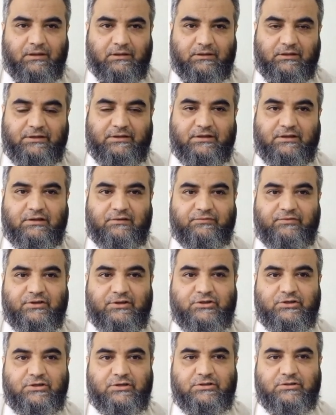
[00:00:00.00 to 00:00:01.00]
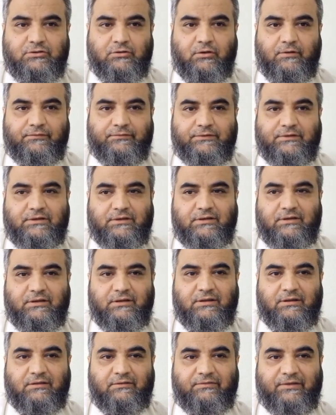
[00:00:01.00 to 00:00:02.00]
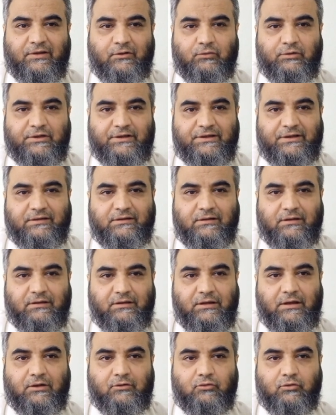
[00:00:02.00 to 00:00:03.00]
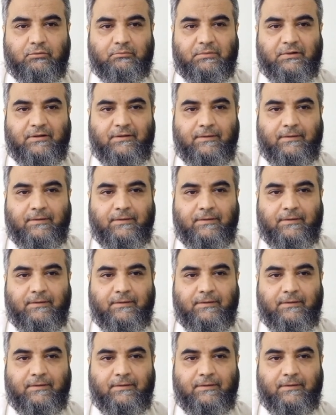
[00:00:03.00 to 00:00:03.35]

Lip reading: clinical features of the phacolytic glaucoma.